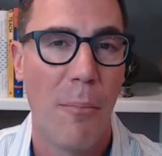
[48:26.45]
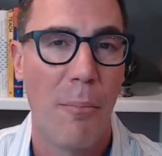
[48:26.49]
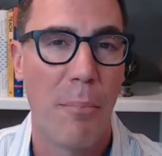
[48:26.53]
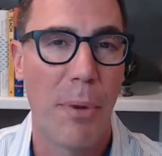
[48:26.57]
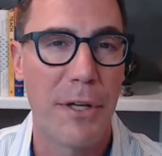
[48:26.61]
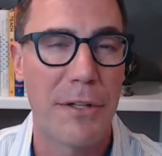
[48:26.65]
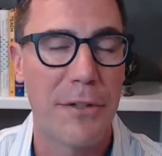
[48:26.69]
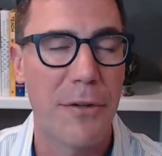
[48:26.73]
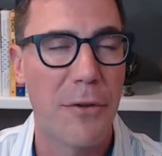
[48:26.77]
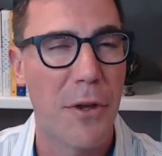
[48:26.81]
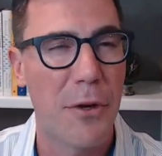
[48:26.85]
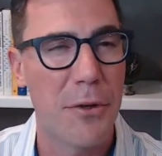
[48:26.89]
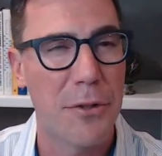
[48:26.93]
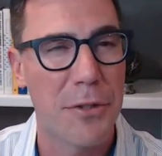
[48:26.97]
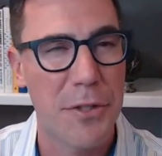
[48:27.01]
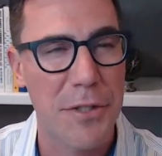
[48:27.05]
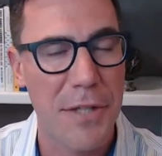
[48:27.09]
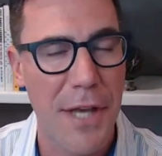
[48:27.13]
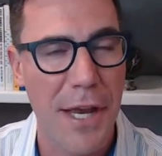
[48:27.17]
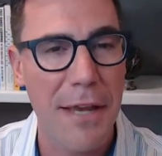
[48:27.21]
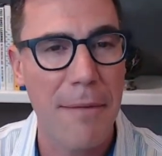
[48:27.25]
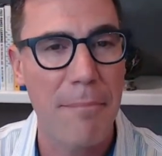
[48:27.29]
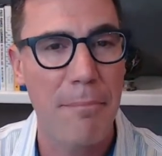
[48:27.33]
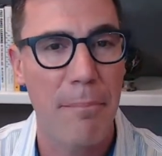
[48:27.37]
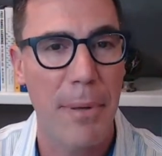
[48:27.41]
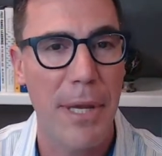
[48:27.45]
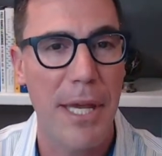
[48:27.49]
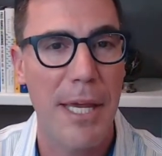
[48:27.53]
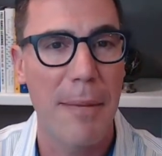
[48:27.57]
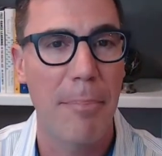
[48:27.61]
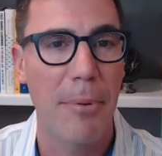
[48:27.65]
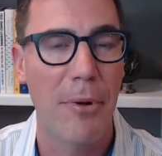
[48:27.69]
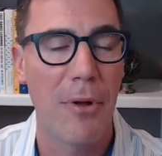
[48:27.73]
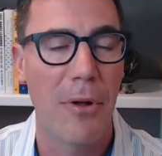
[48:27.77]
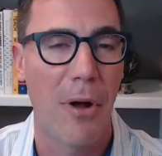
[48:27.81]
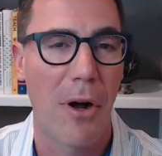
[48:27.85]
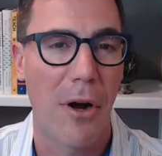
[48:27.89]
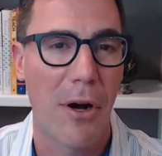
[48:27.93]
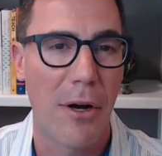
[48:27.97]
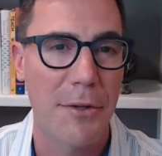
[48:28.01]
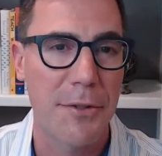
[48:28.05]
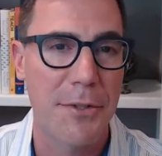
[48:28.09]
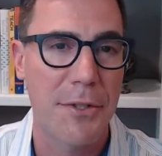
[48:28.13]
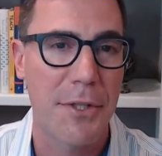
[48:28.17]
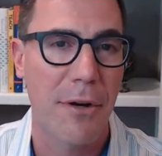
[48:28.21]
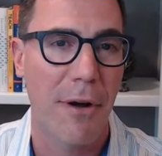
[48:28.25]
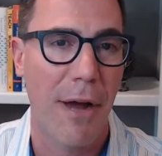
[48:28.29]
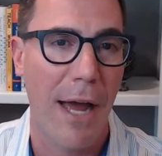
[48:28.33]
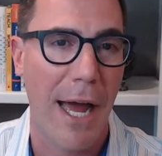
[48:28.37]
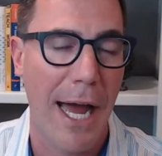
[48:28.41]
But do those same people
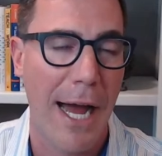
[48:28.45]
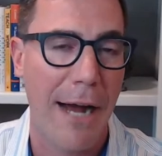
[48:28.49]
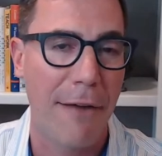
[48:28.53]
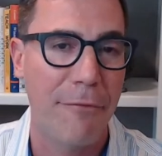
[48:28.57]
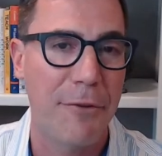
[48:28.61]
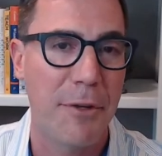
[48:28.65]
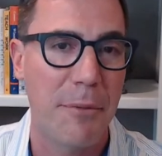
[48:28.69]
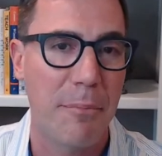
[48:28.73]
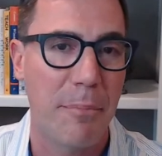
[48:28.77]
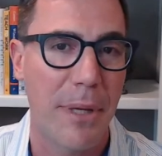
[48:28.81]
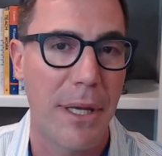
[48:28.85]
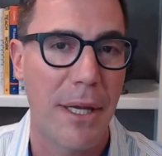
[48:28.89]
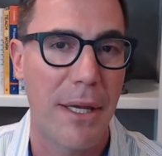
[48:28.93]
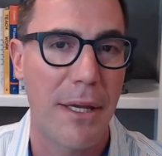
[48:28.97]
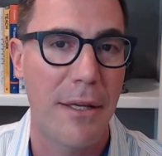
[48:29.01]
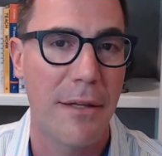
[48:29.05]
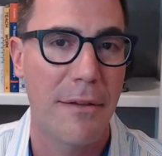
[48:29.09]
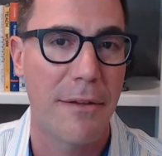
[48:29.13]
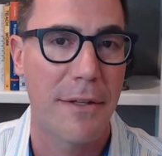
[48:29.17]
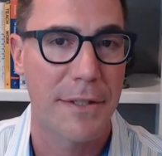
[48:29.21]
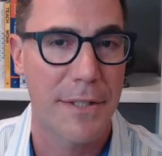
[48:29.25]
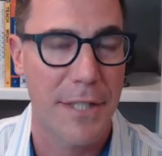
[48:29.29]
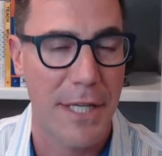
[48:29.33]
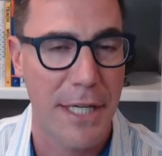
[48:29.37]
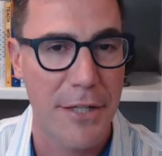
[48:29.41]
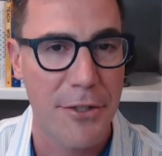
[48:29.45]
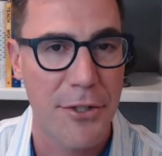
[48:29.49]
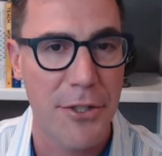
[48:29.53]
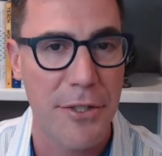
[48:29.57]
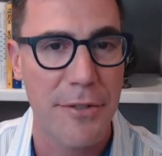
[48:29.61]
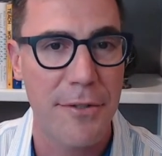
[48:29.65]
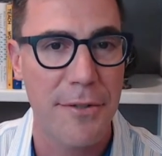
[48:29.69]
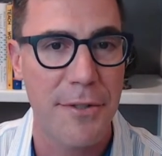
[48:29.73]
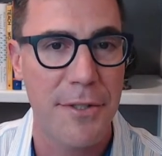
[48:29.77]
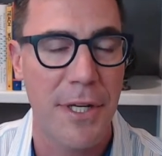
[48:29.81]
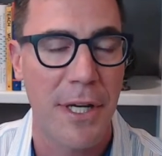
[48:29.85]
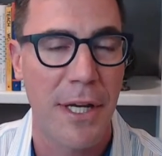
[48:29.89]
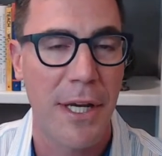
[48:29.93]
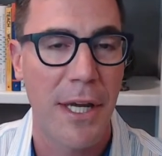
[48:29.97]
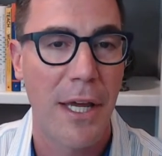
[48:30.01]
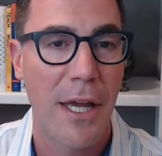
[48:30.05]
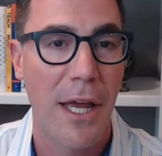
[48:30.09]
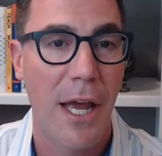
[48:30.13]
also have to be the teachers?